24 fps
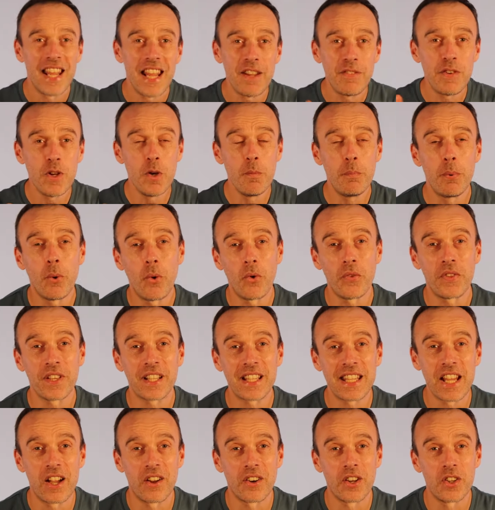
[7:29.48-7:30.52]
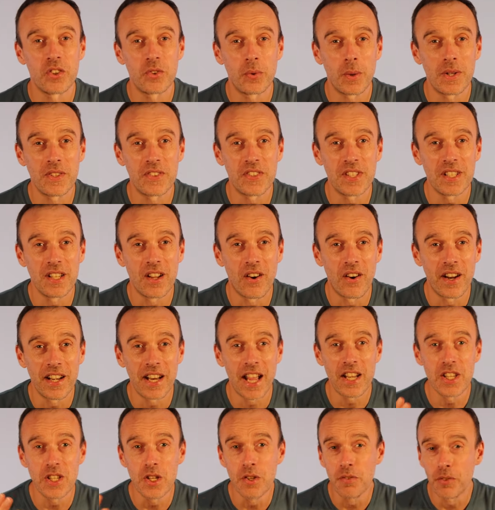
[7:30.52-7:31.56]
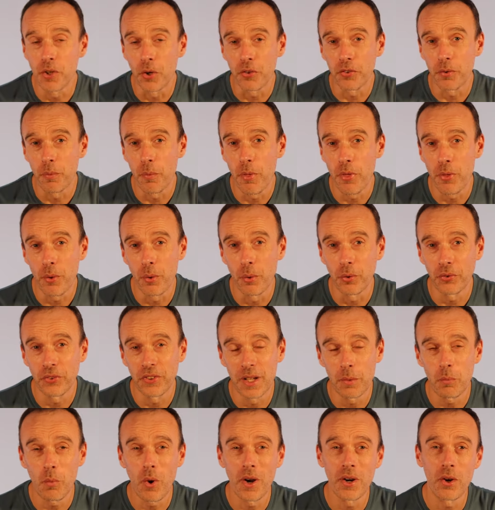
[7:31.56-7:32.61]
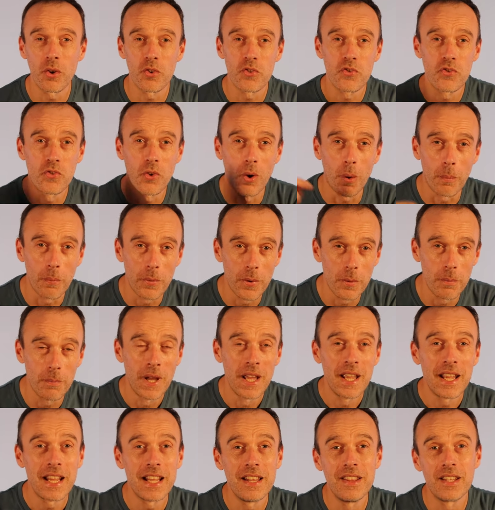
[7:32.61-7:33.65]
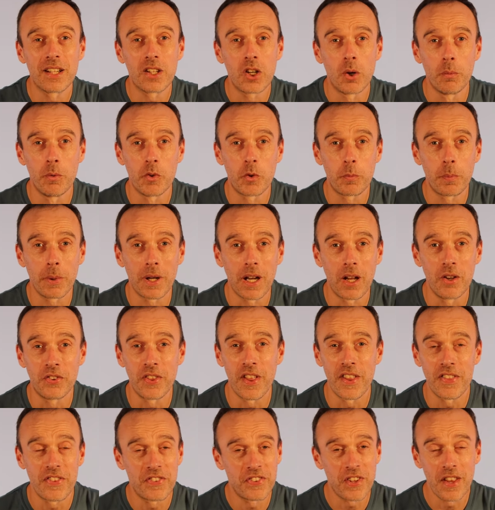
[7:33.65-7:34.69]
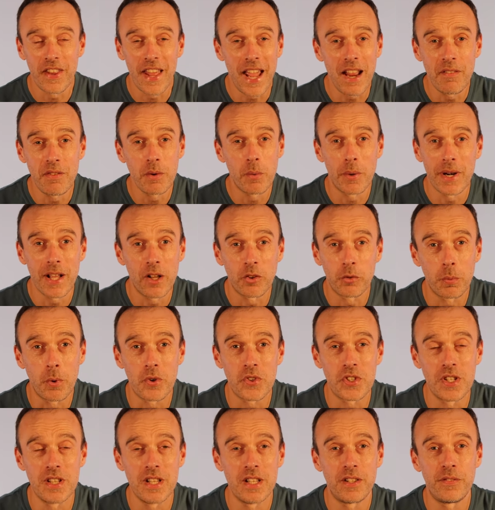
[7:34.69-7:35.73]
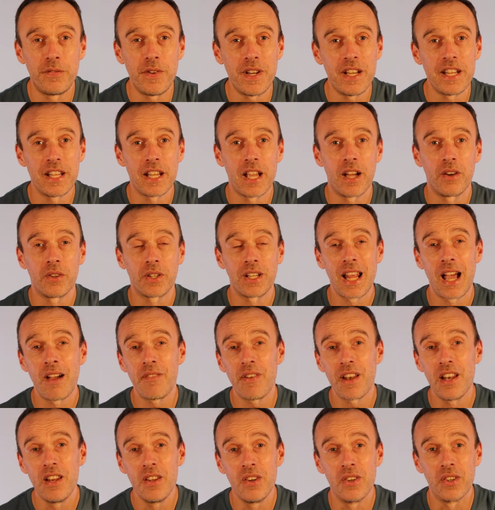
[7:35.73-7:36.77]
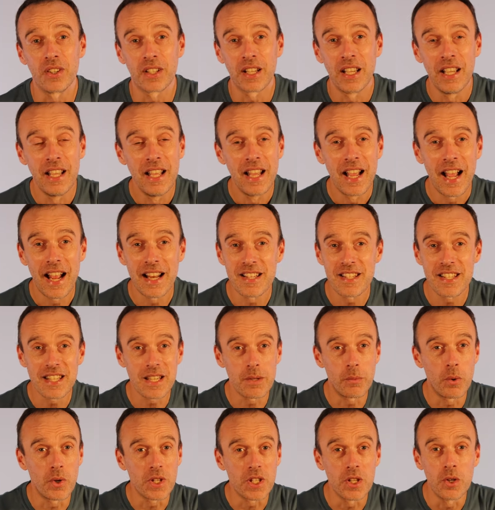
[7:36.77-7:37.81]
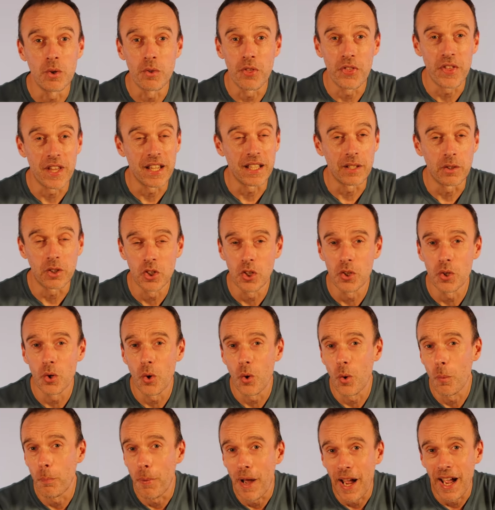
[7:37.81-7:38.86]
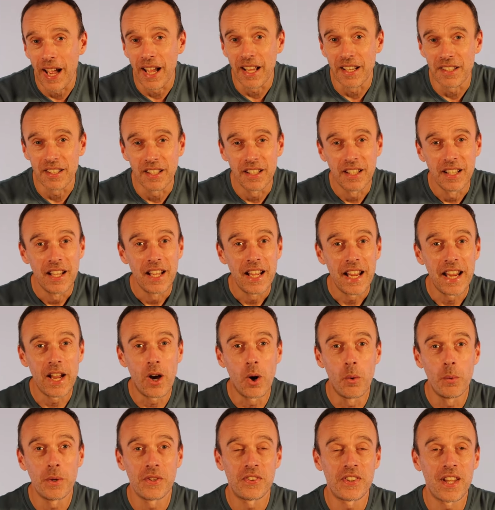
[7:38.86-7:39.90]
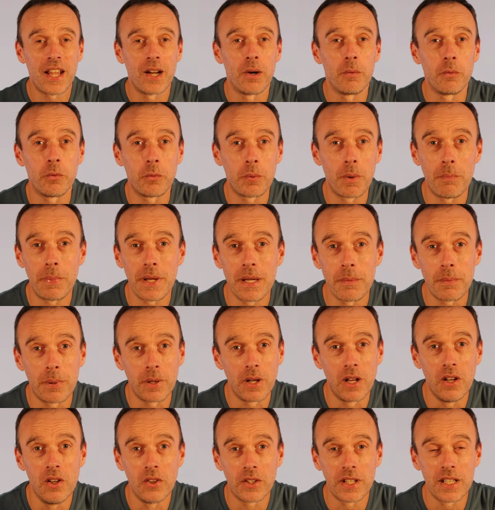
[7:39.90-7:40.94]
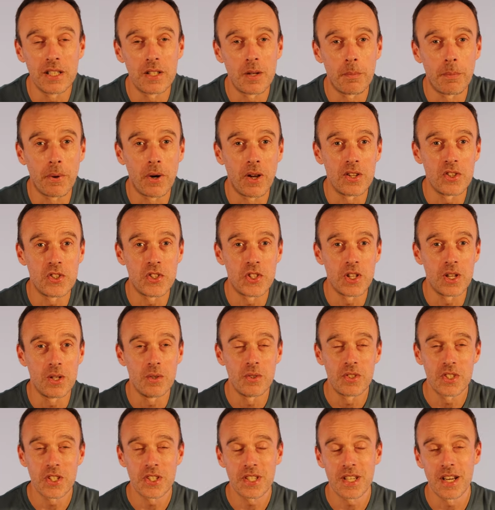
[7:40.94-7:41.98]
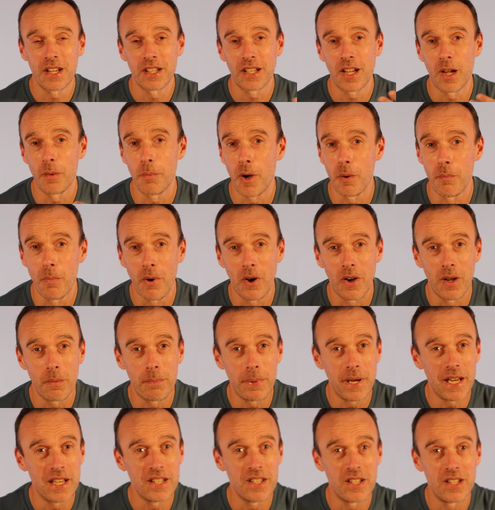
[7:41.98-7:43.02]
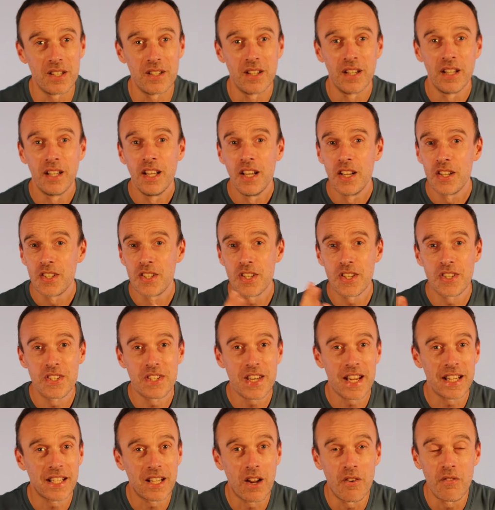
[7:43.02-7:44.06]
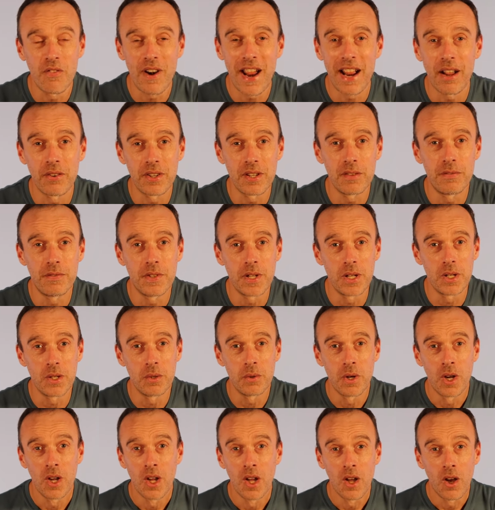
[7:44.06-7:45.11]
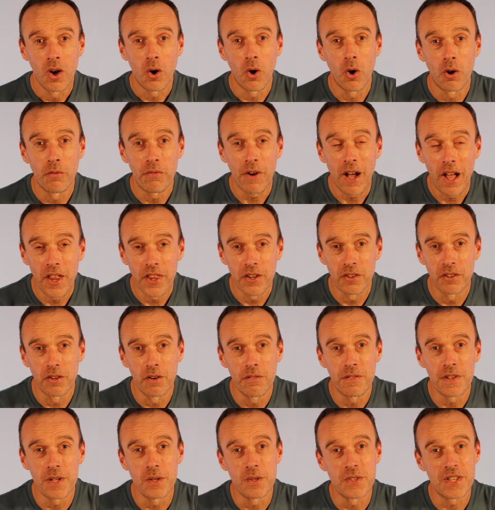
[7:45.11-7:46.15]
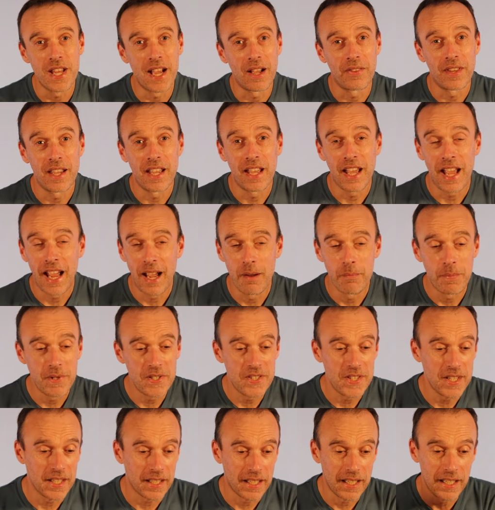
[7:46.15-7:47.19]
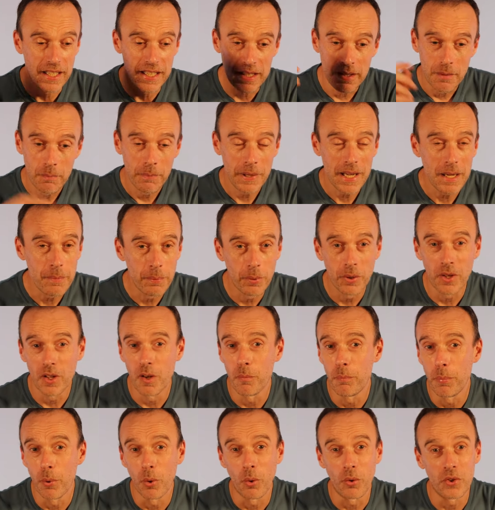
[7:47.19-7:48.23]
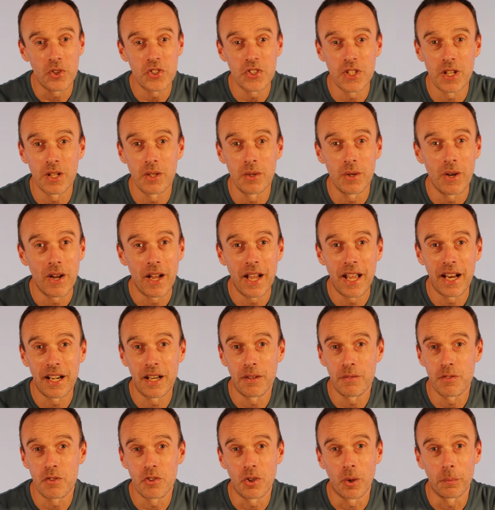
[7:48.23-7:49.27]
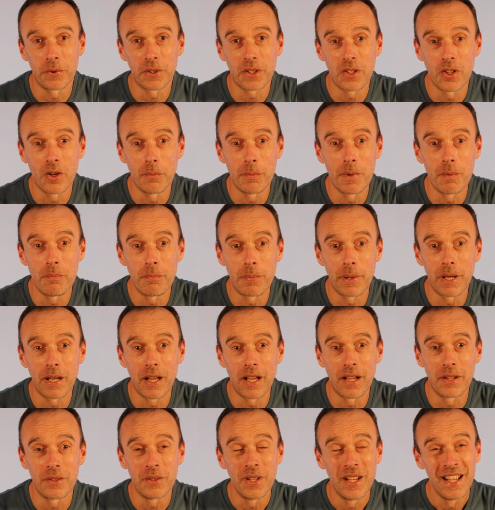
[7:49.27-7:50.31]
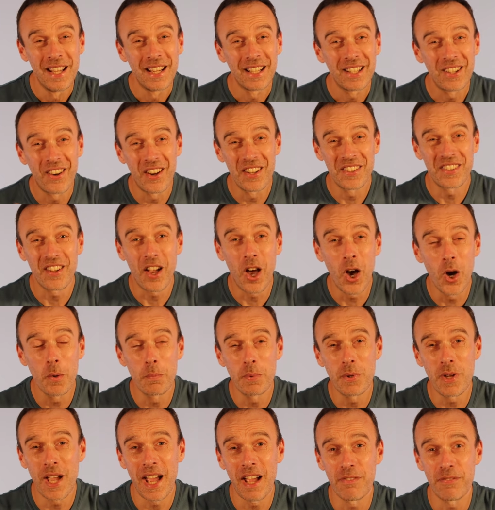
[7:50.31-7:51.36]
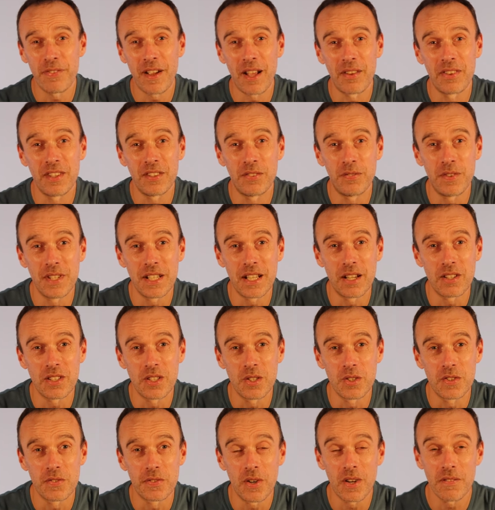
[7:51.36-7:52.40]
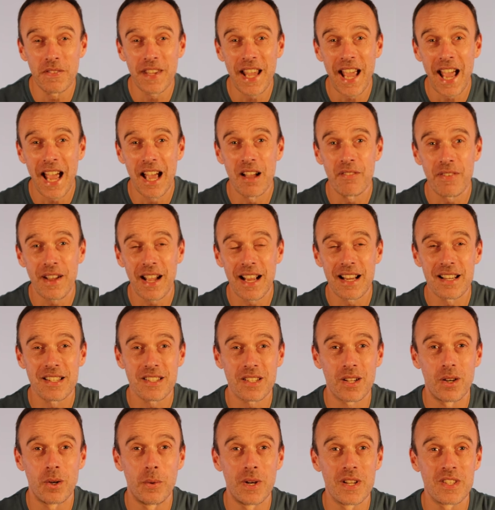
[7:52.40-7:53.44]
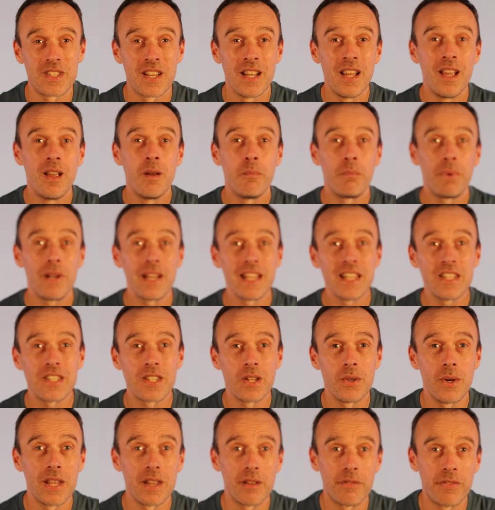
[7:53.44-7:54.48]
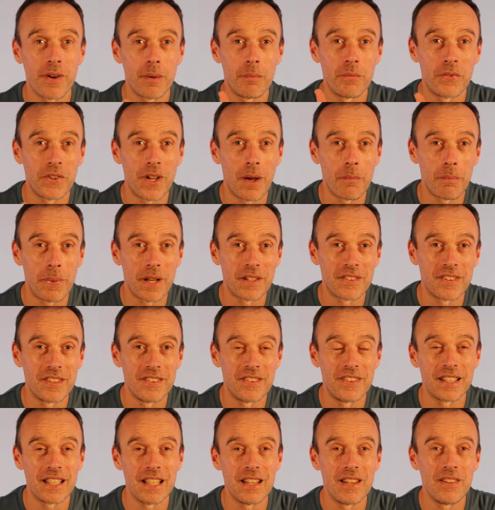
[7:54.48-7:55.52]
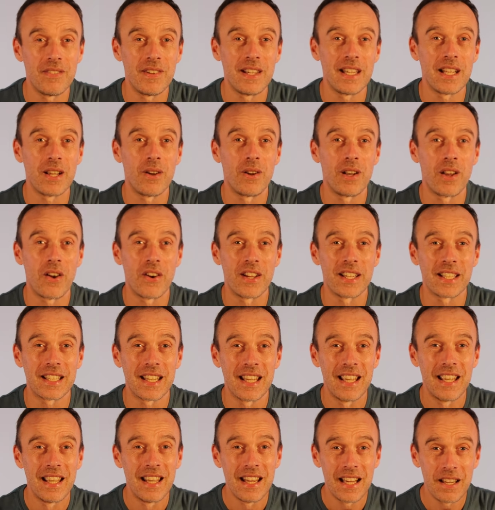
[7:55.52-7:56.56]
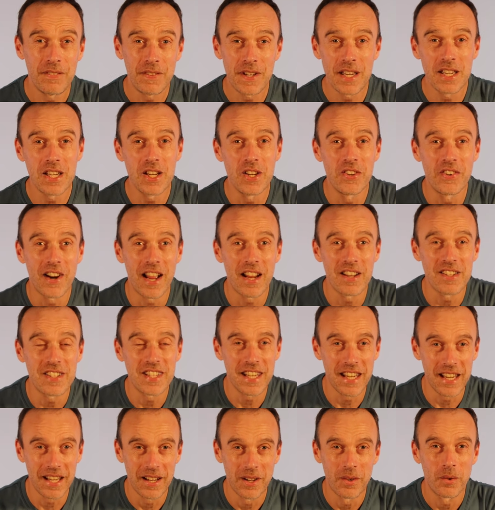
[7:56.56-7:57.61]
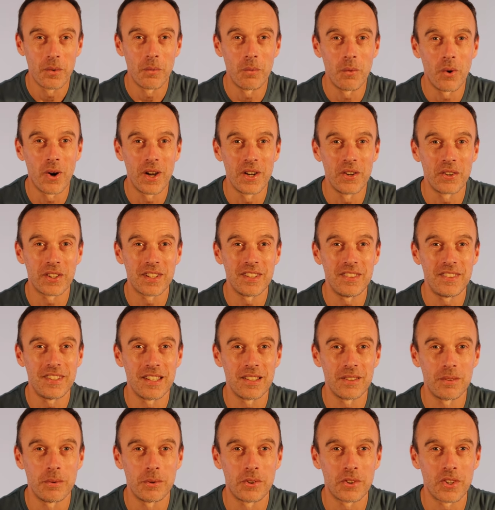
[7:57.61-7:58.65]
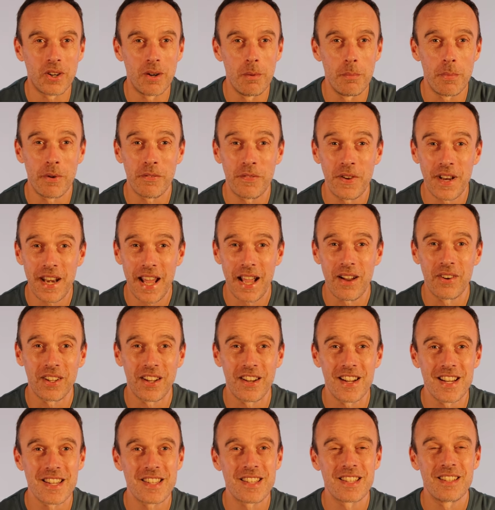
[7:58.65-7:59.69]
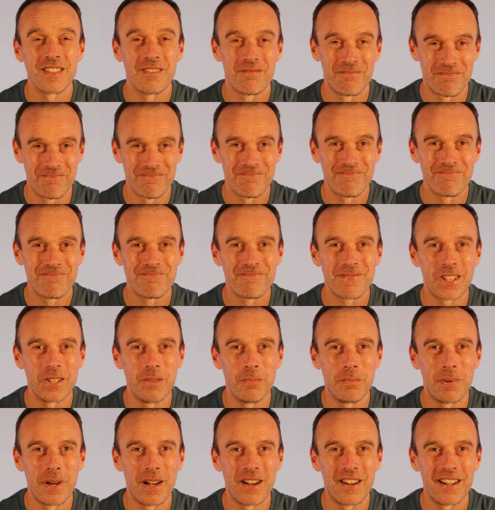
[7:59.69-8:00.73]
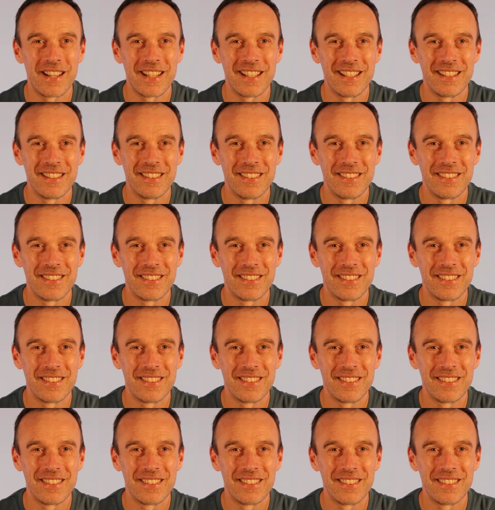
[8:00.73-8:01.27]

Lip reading: If you bought the KAYANO 29 and you've got some thoughts on it, why not drop them in the comments below so that everyone else watching this video can have a look and see what you think, good or bad. It always helps when people are looking to buy a shoe. Just don't go by my opinion. Just take a rounded view of other reviews out there, and particularly people that have bought the shoe and have dropped a comment below. Guys, I hope you have found this video useful. If you have, as always, please do hit the thumbs up button to give the video a like. If you're new around here, why not consider subscribing? But for now, guys, goodbye.